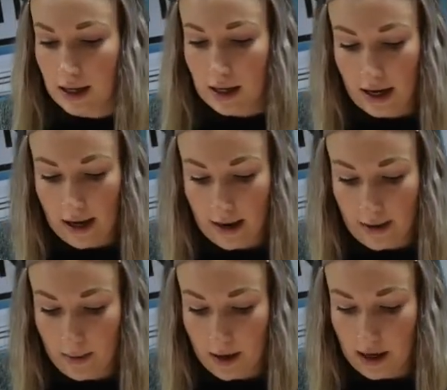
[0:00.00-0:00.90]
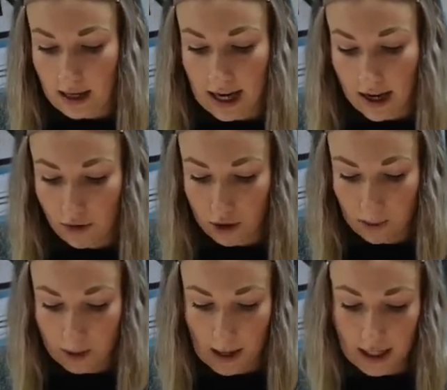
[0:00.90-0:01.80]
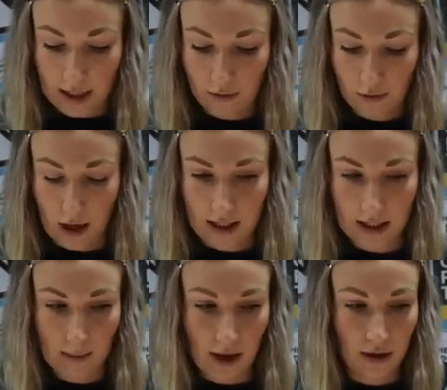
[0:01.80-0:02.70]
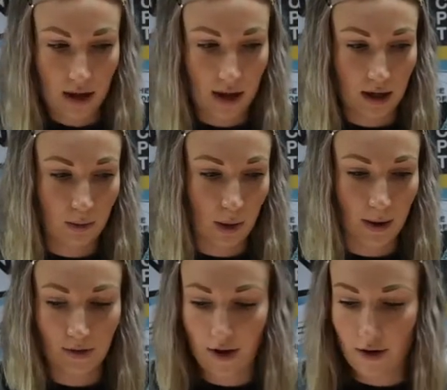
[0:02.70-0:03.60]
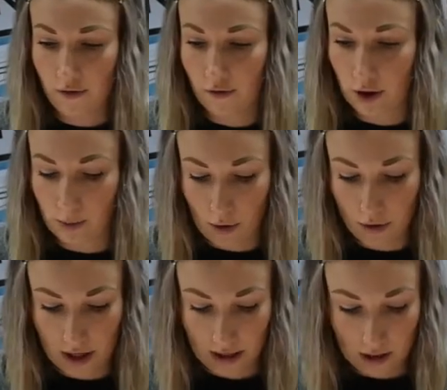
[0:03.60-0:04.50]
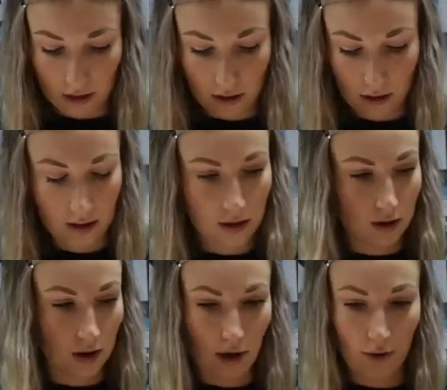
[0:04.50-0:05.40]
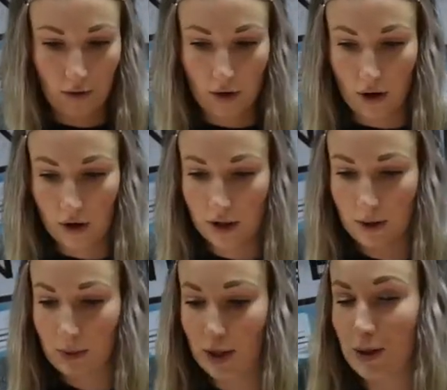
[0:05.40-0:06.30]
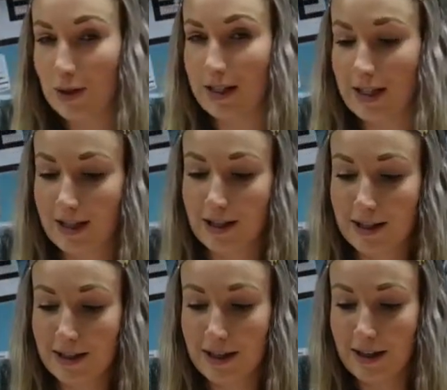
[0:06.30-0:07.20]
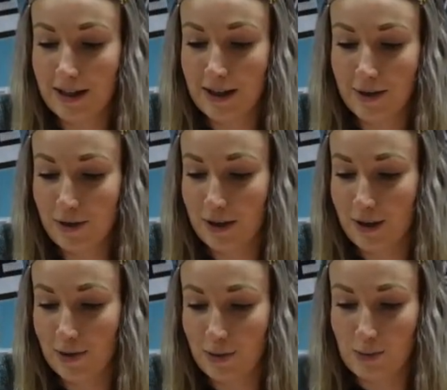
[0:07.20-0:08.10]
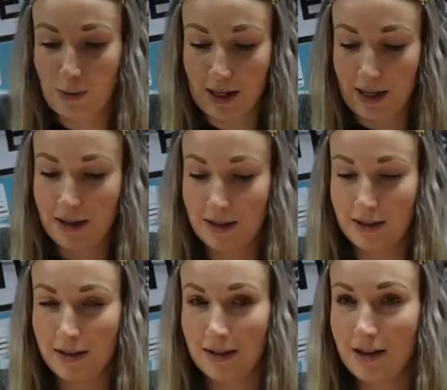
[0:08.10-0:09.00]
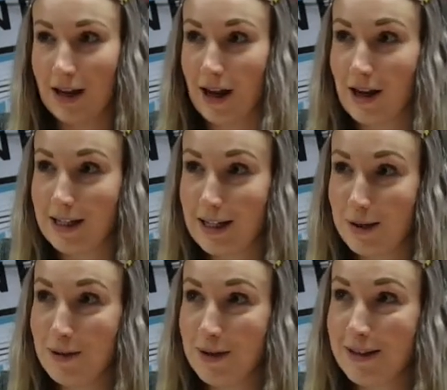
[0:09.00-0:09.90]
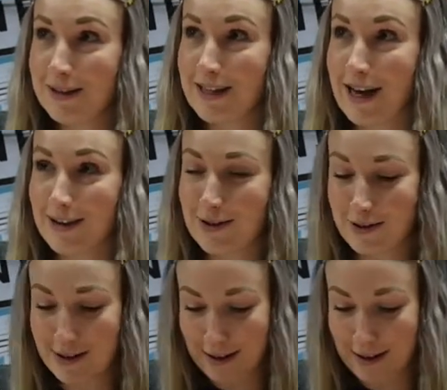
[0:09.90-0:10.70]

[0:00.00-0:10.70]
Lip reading: Again, I've got some spaces for writing, but I think I can probably fit a few more things on. So I've got some cute stickers. I thought this one would be ideal to add on.